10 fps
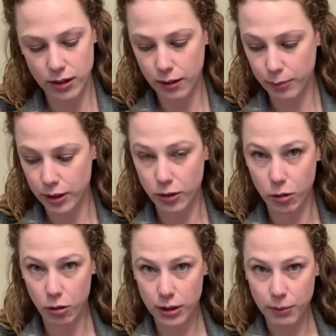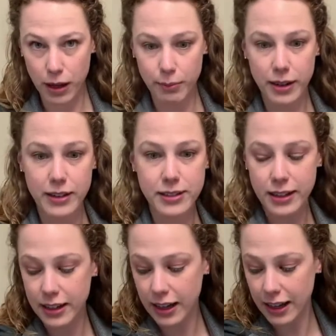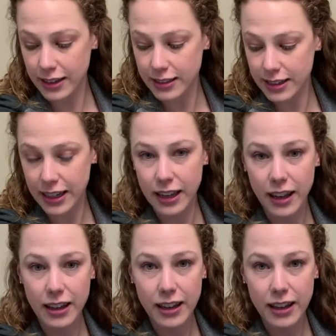I'm gonna hold them up here so you can kind of see.